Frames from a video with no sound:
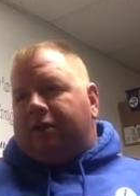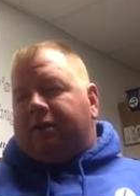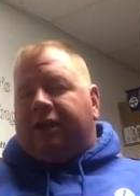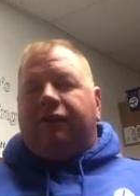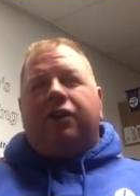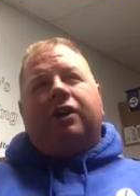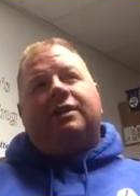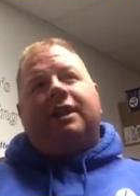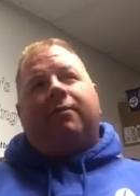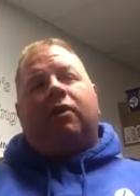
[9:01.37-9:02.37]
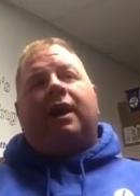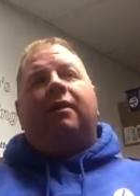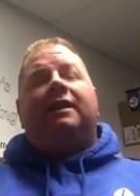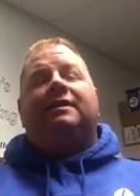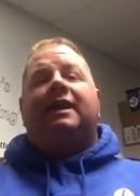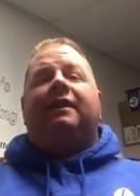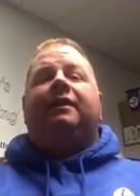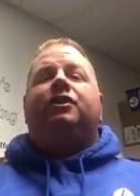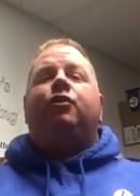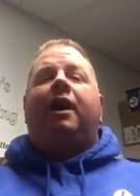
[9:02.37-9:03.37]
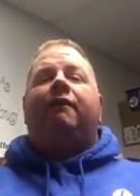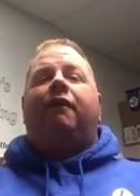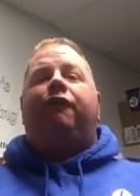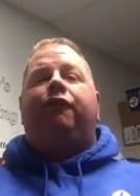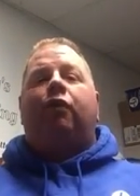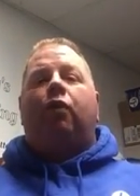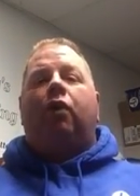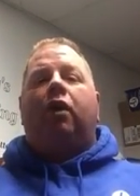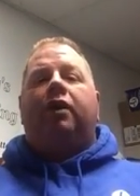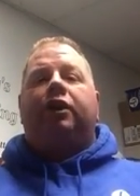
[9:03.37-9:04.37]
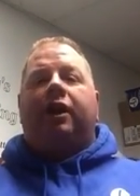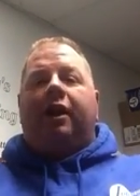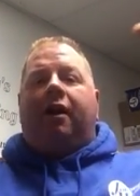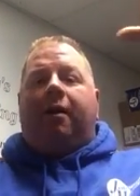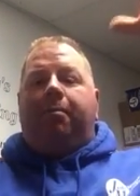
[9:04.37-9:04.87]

I'll give you a good example. Okay, let's say that you have a four, you got a